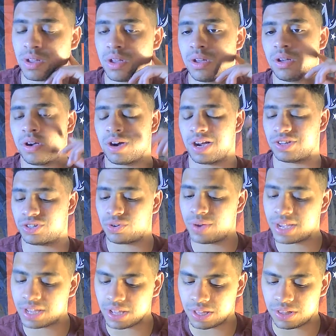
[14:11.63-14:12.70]
All right, so in
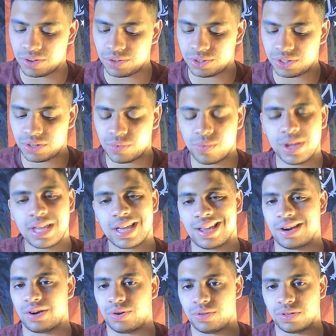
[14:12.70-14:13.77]
conclusion, we kind
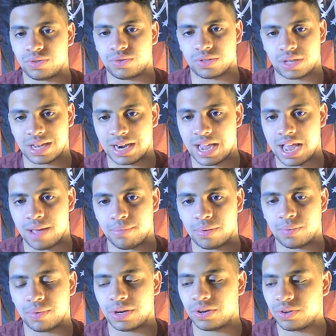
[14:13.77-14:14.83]
of knew this was going to
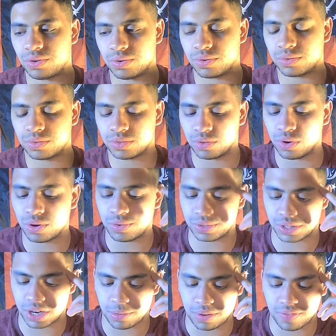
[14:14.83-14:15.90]
happen. We knew Lloyd was
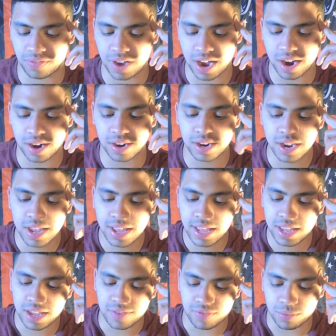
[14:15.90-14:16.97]
going to be fired.
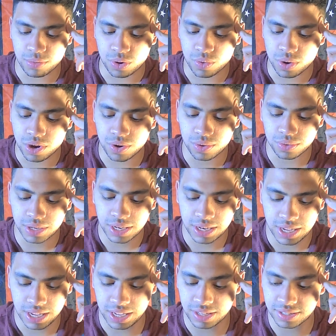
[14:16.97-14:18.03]
From a quote,
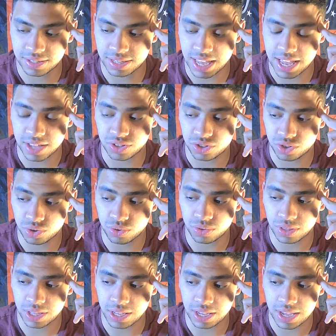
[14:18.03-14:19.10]
he said to
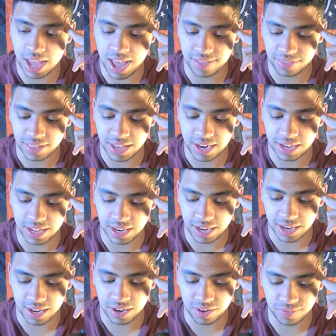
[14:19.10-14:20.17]
The Athletic in
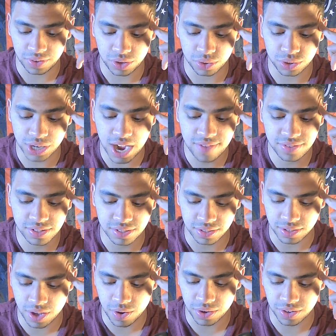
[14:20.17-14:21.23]
an interview, "Travis is
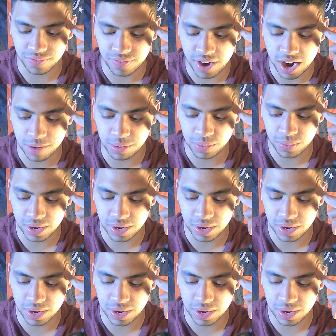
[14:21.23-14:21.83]
going to fire me one